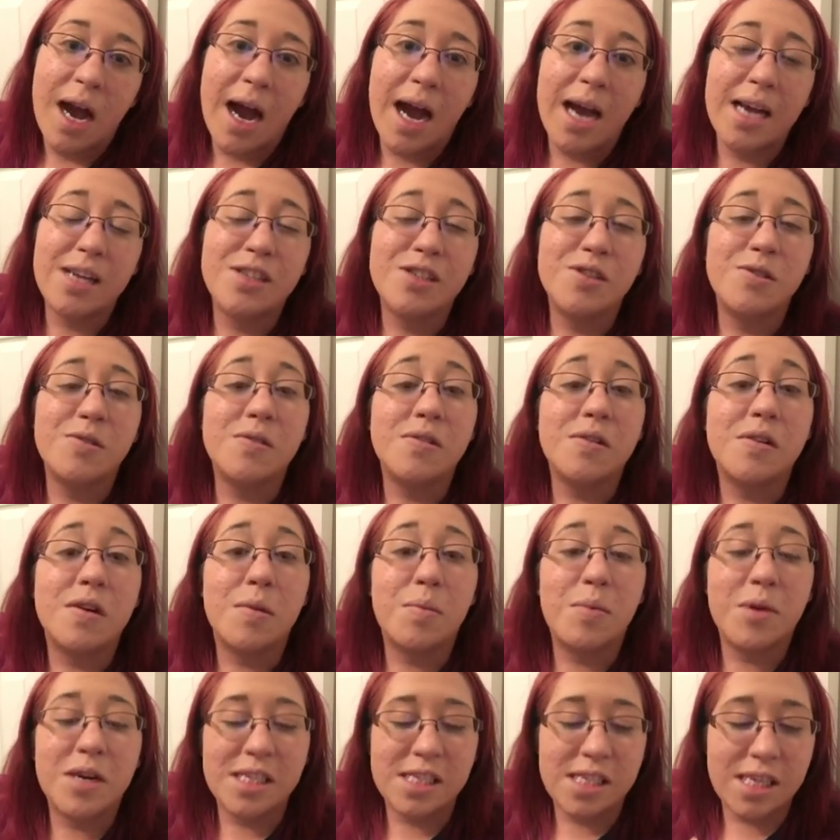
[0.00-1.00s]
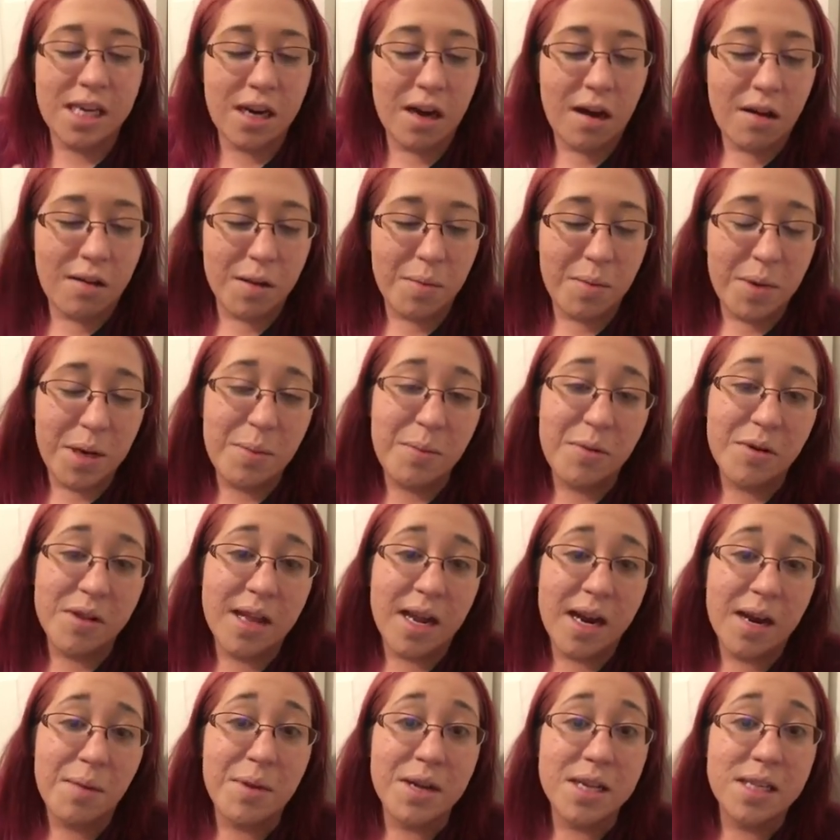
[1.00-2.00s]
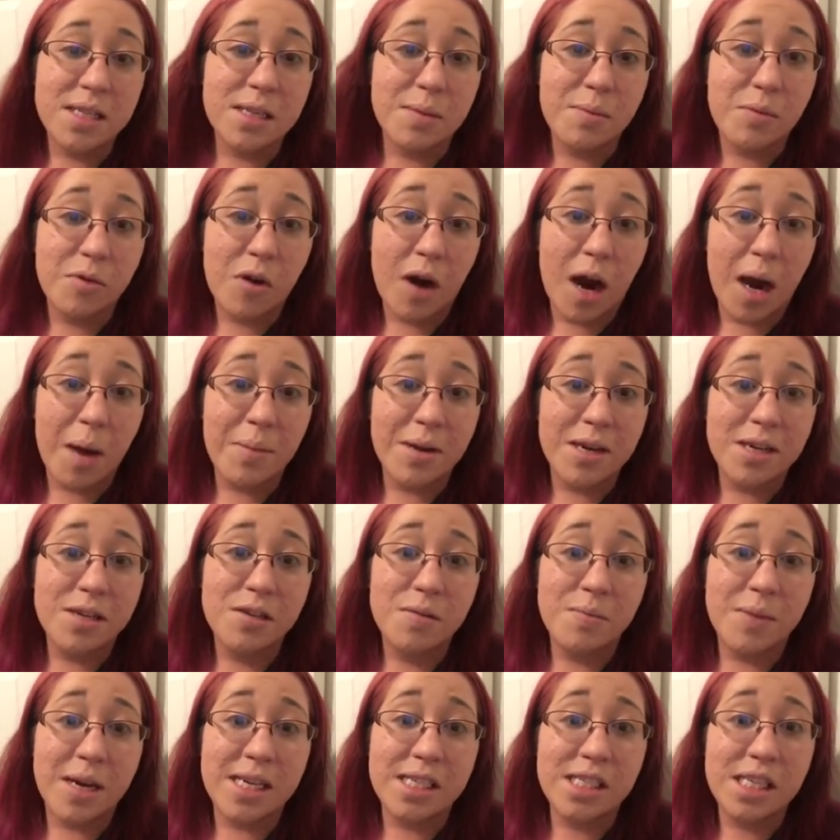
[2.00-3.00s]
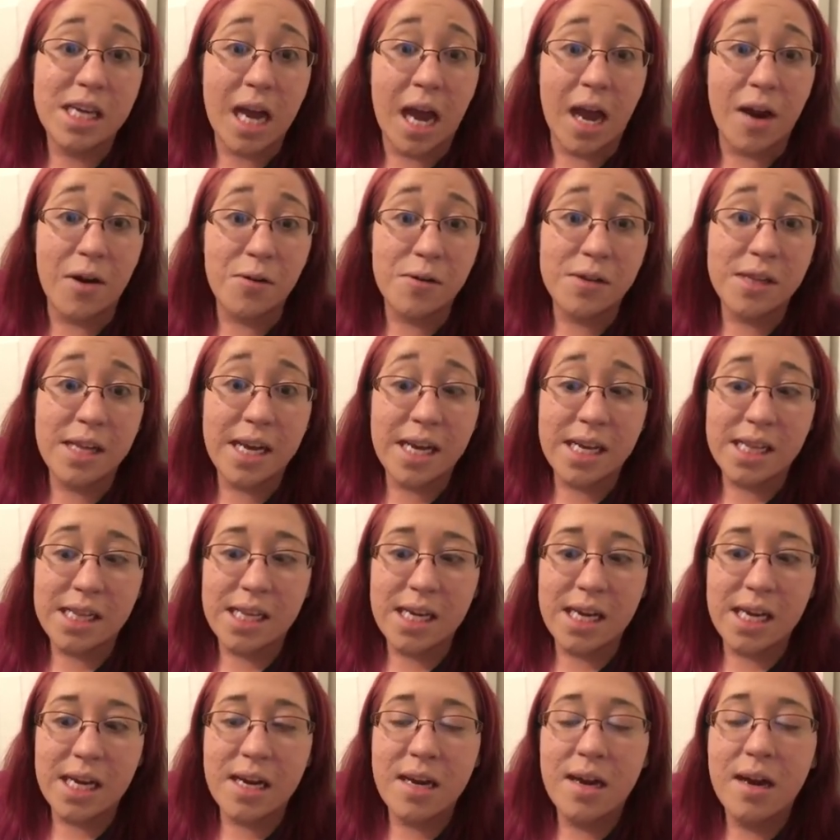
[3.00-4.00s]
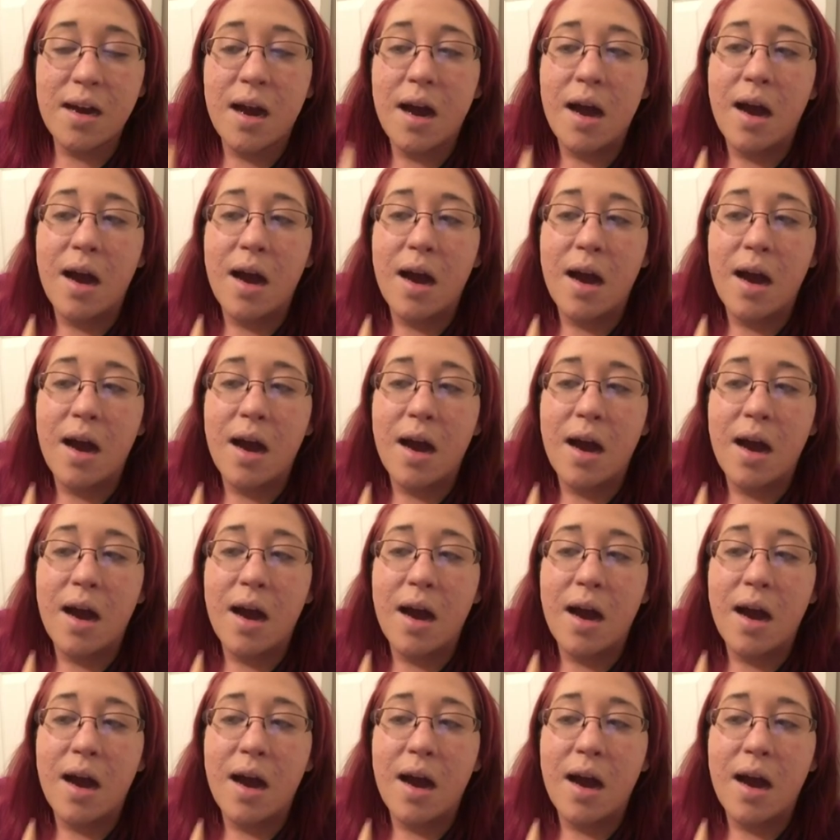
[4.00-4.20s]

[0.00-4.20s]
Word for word: I do appreciate all the people that have been subscribing to my channel lately.